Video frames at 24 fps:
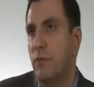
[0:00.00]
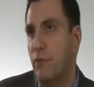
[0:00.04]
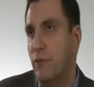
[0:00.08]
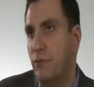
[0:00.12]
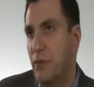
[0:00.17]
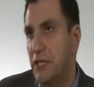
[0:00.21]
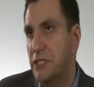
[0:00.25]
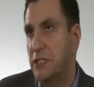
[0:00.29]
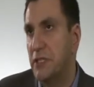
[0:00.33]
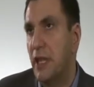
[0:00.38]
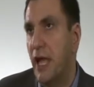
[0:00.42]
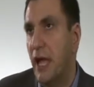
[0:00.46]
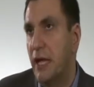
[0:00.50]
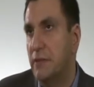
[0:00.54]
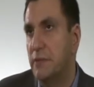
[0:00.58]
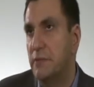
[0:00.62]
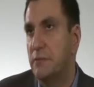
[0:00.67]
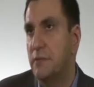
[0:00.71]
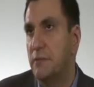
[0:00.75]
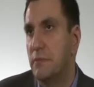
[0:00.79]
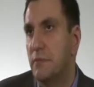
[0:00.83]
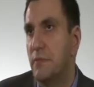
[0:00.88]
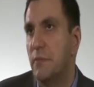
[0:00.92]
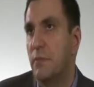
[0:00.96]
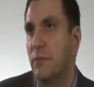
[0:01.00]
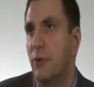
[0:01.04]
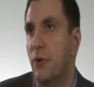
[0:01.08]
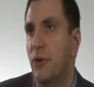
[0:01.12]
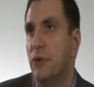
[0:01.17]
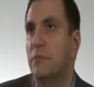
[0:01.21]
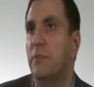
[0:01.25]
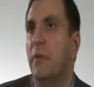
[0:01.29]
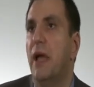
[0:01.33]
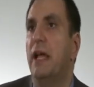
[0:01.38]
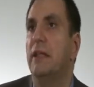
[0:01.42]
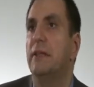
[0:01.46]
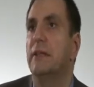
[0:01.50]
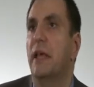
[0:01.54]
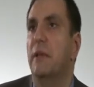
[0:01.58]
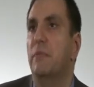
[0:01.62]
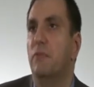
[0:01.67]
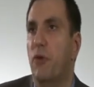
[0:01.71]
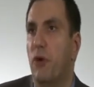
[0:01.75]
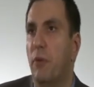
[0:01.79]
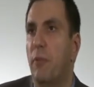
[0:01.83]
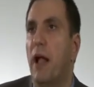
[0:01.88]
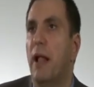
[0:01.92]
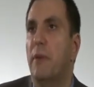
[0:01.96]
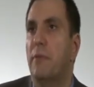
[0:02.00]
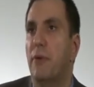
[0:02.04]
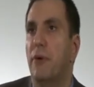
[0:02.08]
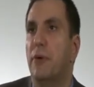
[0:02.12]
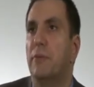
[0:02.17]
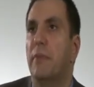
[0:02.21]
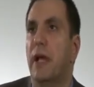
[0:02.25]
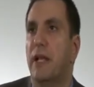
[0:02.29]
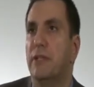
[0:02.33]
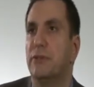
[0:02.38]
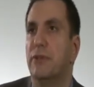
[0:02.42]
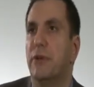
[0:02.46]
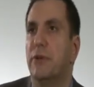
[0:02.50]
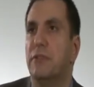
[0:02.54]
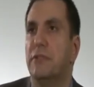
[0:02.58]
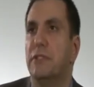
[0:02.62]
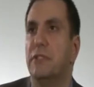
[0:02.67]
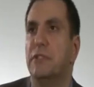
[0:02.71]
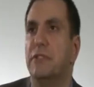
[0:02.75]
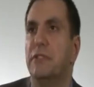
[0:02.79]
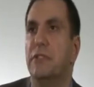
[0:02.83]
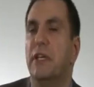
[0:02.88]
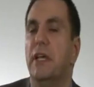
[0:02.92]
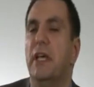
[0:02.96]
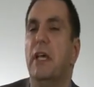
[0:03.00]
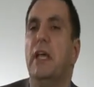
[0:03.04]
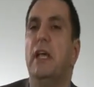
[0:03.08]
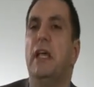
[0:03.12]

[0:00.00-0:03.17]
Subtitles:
fixed line broadband and mobile broadband services,